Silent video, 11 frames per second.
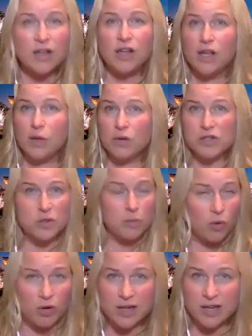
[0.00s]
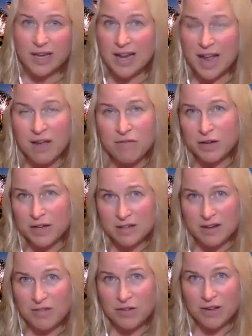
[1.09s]
You are supported in every
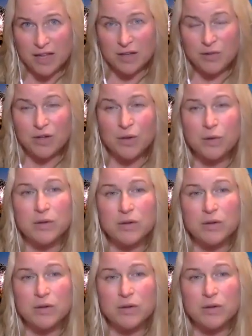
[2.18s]
endeavor that you do.